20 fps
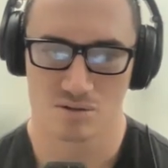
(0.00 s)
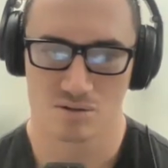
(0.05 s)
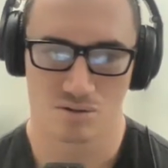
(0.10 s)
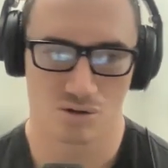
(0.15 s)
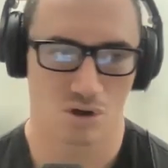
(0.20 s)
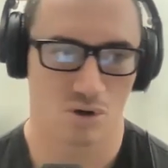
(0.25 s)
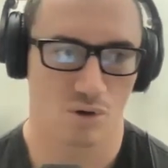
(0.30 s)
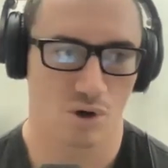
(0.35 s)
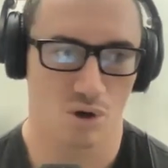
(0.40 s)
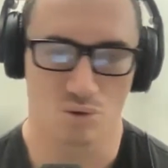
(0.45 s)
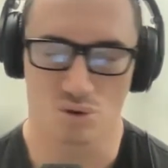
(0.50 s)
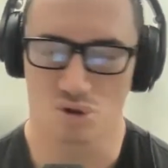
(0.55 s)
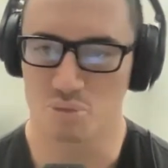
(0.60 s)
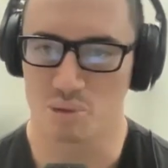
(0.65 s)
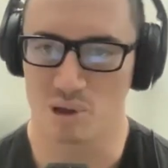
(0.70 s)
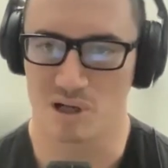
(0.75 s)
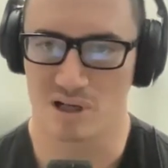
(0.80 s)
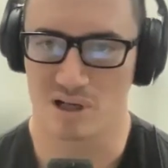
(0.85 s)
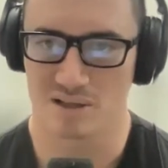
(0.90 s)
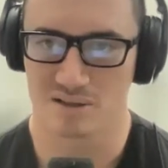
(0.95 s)

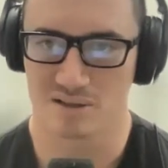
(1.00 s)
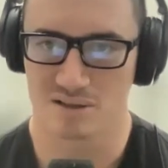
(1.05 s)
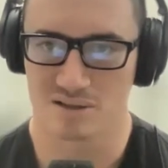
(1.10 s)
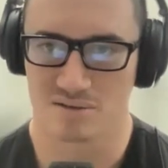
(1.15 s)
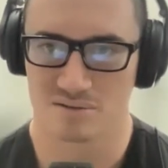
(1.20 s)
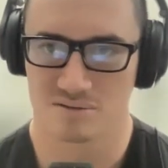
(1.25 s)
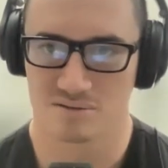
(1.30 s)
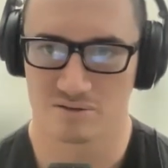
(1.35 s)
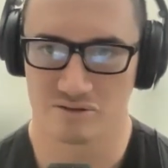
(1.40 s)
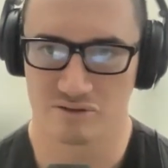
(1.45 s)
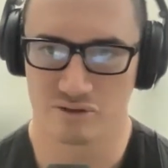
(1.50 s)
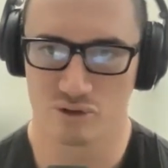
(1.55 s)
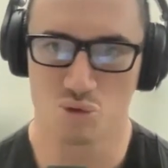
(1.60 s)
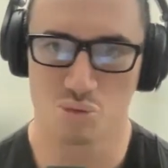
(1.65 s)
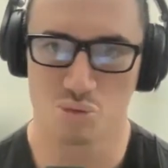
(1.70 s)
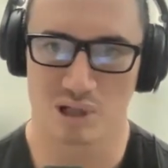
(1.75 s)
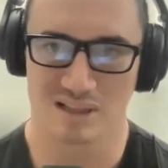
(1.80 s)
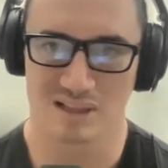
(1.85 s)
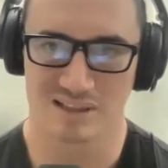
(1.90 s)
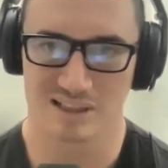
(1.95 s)
no-holds-barred,
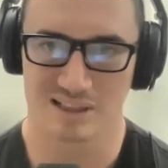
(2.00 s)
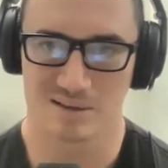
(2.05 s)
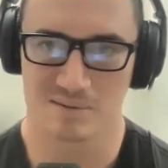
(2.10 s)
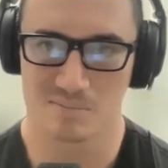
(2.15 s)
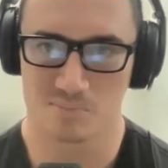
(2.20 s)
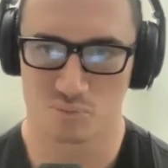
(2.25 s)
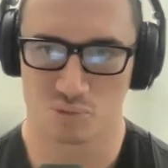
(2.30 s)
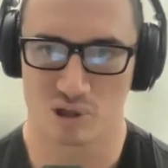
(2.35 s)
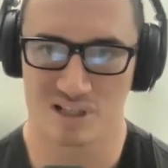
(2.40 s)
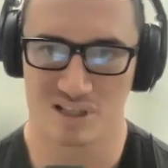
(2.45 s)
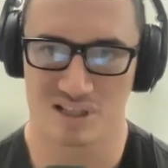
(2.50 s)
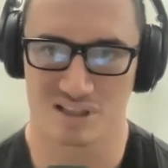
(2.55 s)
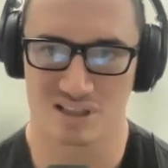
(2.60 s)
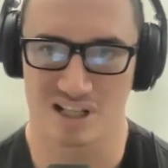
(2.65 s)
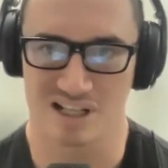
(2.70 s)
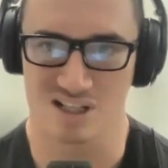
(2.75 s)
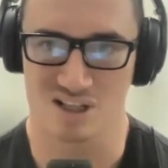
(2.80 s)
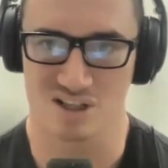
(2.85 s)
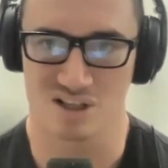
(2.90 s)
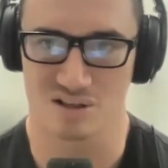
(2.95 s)
full-blooded
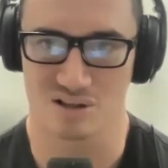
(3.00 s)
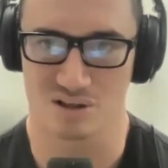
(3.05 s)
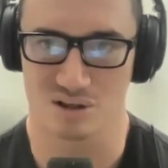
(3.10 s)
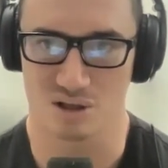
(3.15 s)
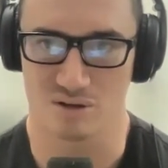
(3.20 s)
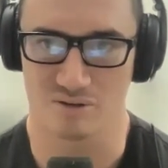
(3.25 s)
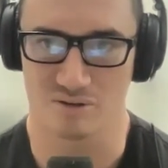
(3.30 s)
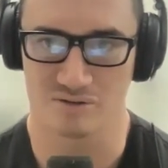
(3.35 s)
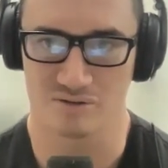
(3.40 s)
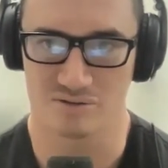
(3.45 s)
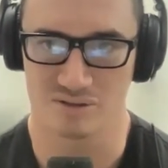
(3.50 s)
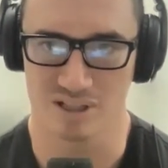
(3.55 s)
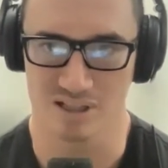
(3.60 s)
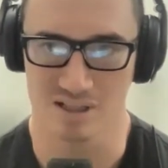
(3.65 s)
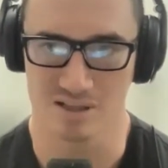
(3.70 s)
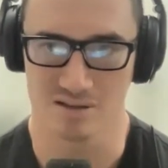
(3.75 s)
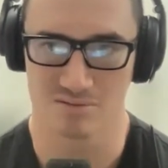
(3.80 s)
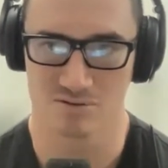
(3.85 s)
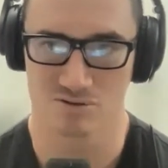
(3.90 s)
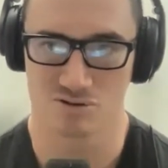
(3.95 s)
presentation of
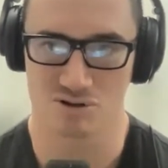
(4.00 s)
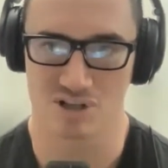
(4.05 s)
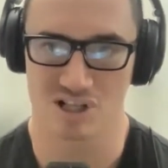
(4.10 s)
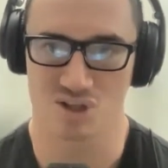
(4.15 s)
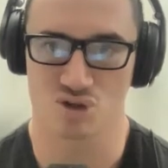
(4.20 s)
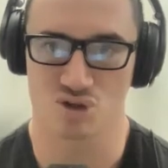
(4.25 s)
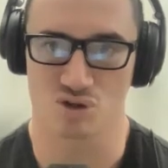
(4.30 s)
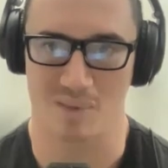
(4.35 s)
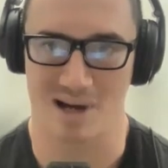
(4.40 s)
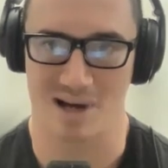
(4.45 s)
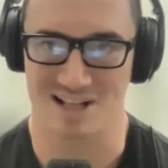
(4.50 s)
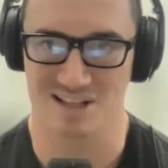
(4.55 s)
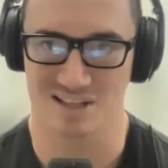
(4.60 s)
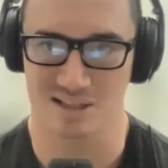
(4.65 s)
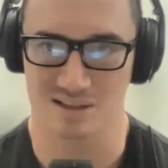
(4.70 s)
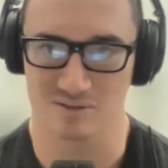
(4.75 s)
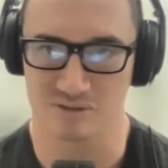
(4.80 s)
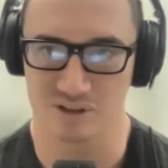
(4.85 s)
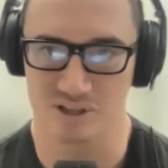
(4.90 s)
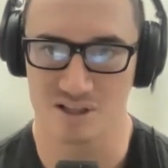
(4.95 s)
the traditional
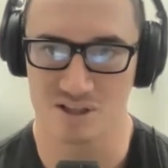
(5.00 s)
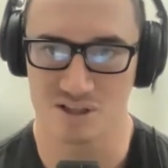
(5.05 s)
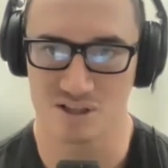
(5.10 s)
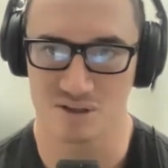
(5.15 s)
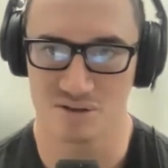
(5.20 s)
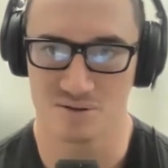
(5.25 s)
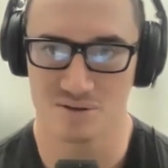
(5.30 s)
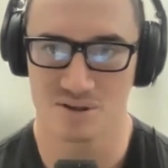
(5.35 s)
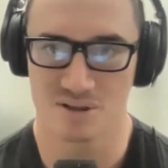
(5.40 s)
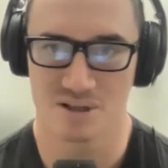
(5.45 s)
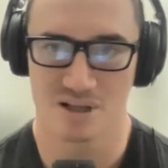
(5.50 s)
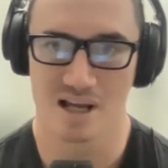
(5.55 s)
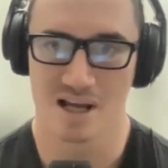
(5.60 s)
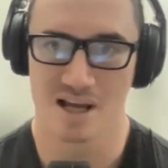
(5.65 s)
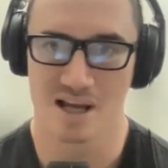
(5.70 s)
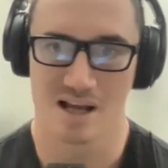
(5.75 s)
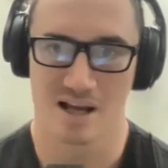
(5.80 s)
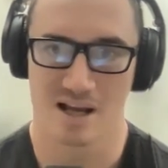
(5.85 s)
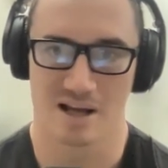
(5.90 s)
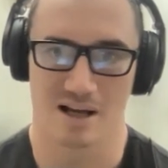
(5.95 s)
masculine virtues,
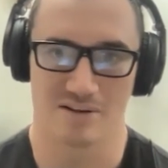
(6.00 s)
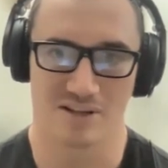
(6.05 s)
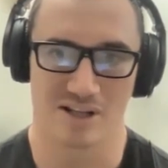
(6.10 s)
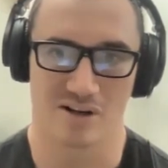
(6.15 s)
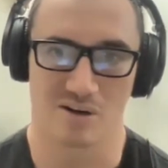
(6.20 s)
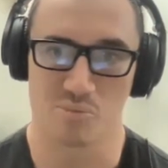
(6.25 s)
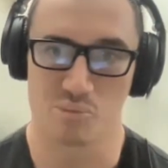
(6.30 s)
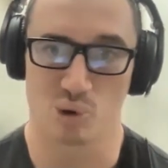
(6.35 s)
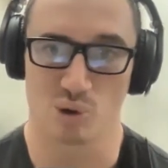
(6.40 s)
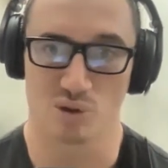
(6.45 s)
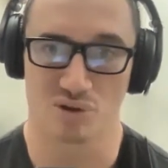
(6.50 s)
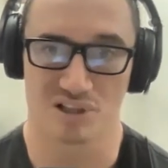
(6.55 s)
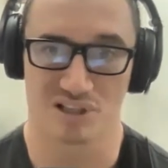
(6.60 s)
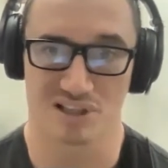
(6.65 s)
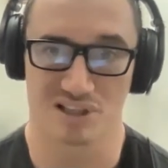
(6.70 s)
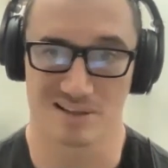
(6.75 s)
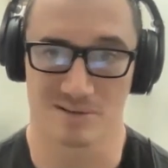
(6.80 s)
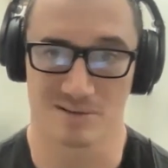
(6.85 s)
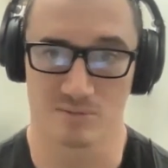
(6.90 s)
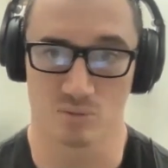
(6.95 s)
their
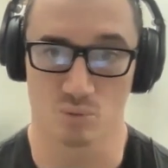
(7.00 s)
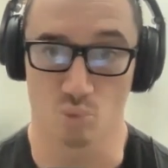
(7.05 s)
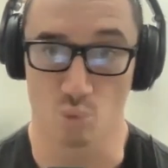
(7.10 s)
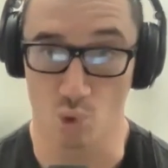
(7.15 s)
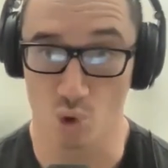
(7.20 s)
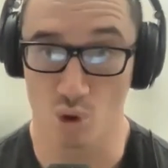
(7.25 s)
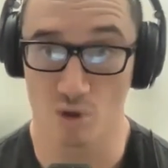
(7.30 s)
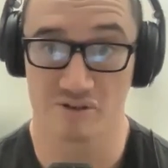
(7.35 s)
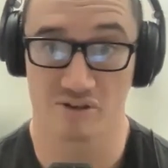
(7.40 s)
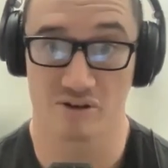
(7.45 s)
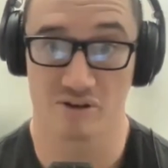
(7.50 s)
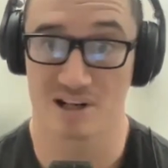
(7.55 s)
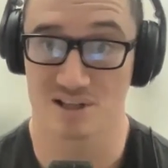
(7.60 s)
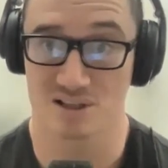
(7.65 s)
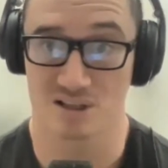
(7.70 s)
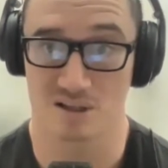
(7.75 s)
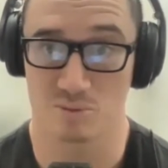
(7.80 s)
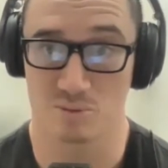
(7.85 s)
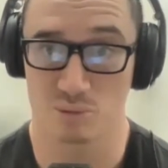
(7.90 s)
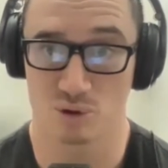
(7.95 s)
importance in war, for
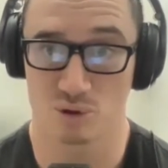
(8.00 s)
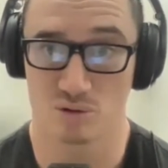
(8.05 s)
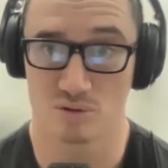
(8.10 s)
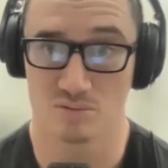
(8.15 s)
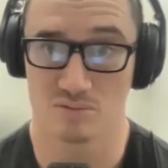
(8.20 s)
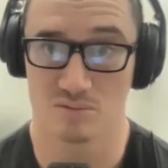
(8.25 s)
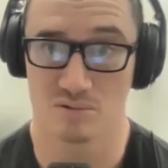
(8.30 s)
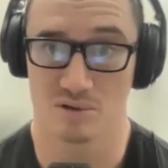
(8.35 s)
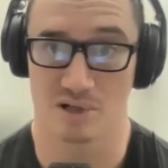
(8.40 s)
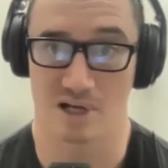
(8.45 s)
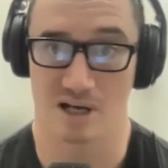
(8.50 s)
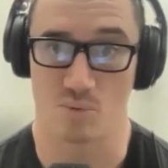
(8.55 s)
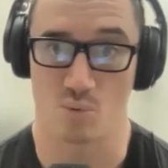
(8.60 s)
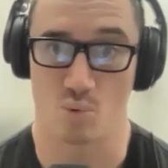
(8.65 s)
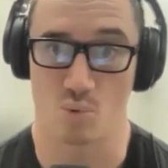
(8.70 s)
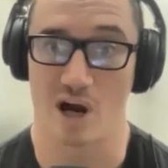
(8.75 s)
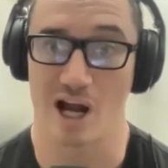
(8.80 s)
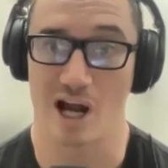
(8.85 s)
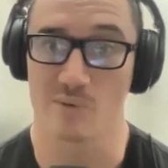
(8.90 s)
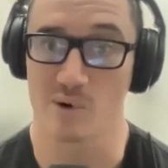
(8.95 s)
example,
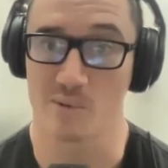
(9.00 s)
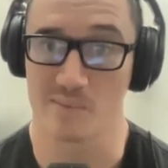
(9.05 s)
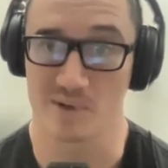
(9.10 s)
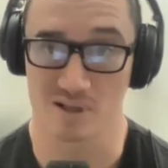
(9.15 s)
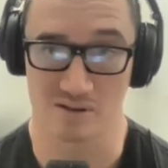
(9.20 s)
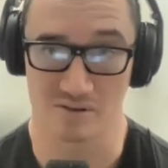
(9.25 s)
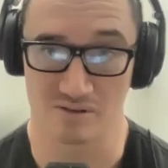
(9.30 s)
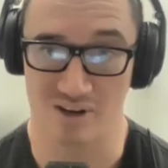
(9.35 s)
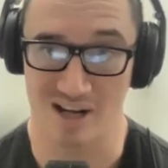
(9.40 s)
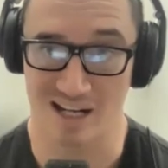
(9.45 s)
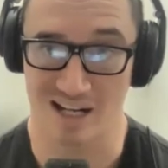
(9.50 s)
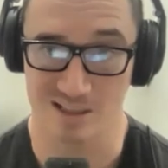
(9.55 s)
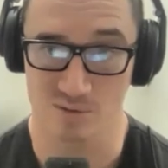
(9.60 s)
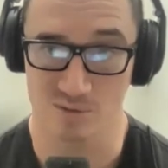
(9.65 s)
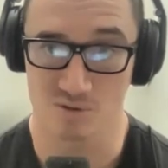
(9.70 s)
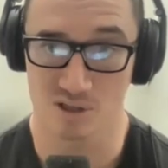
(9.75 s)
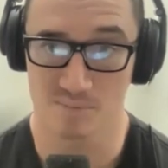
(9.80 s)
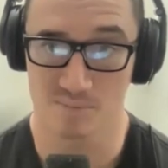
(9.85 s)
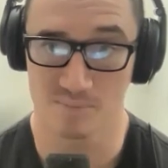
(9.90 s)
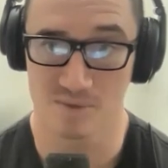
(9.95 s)
why women
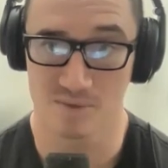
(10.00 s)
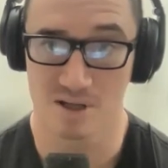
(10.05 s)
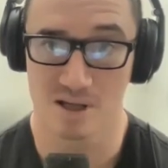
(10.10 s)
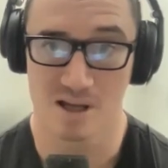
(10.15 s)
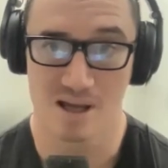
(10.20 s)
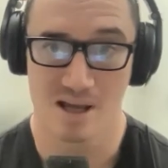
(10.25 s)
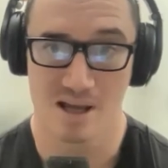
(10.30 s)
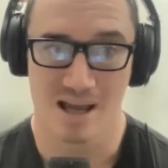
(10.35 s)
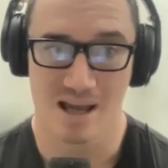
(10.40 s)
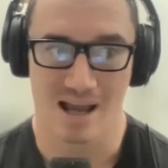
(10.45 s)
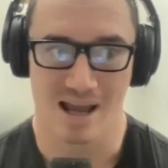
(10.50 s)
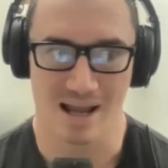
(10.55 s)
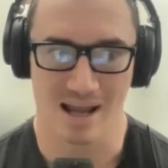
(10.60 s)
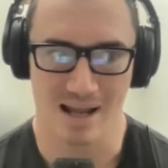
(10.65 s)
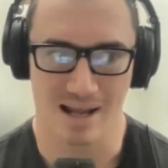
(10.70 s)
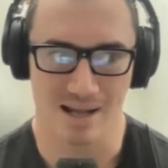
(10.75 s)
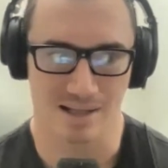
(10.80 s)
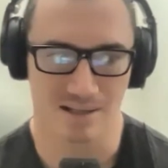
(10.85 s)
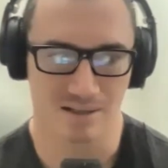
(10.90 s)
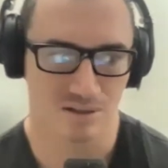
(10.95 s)
valued them,
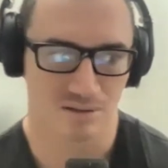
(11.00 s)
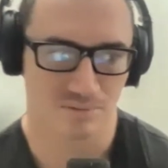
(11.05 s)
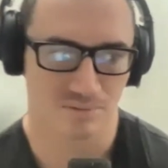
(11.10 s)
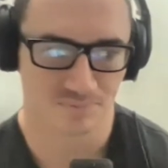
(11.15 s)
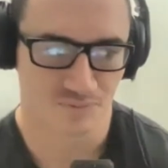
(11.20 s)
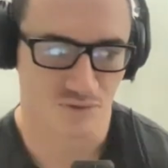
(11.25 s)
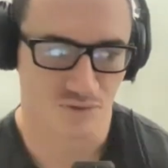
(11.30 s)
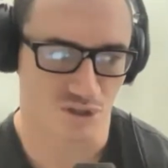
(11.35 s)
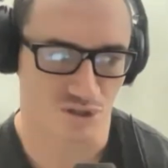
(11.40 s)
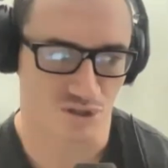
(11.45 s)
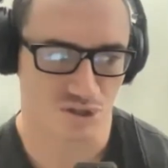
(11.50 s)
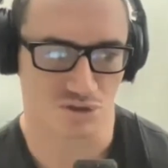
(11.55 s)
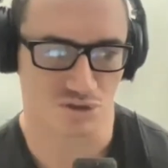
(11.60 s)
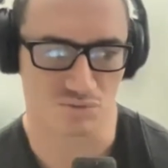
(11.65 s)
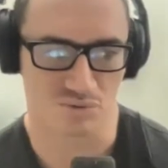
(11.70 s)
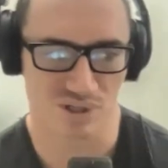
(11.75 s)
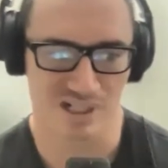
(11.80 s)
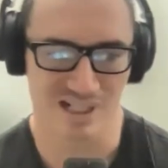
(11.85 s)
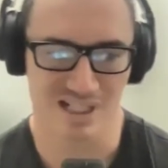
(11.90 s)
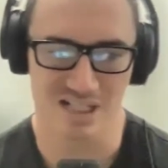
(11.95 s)
and just to
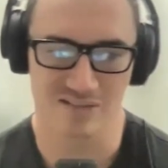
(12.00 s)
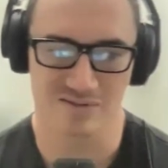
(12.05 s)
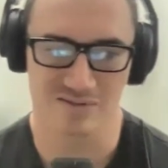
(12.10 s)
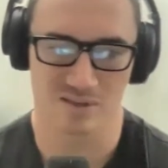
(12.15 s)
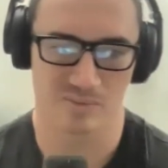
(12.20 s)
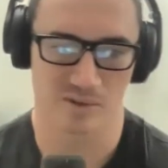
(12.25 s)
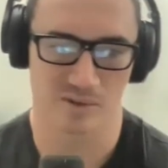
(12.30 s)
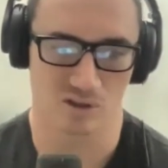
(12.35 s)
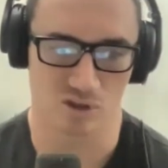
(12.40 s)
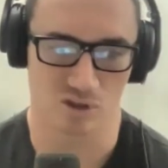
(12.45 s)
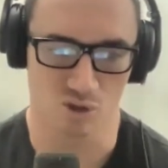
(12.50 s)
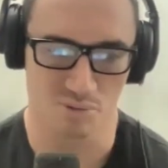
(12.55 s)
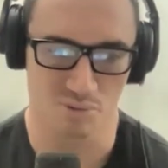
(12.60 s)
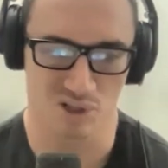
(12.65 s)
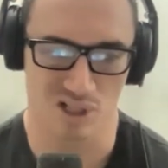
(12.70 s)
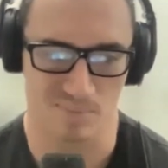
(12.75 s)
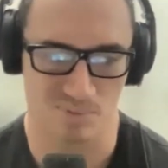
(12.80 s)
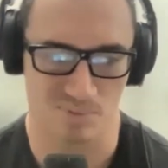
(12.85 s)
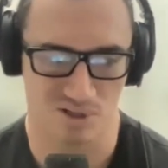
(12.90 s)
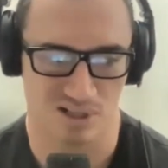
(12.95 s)
really give them an oops
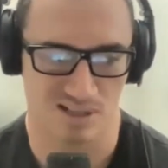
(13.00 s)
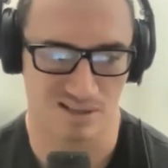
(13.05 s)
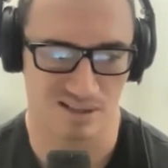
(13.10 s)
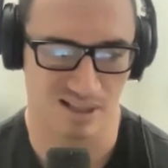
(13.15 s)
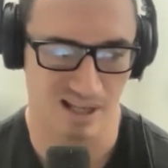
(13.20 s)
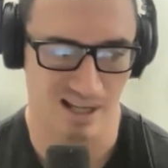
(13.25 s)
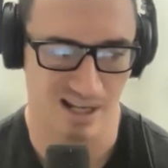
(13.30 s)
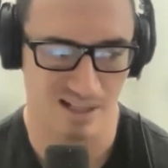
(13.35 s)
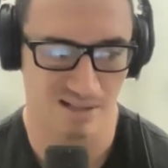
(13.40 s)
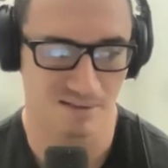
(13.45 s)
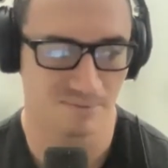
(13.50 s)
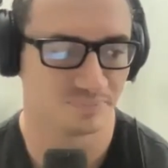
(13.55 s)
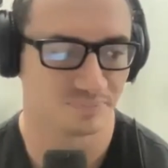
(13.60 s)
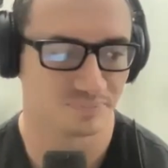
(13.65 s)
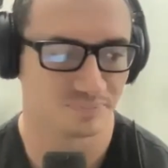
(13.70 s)
upside the head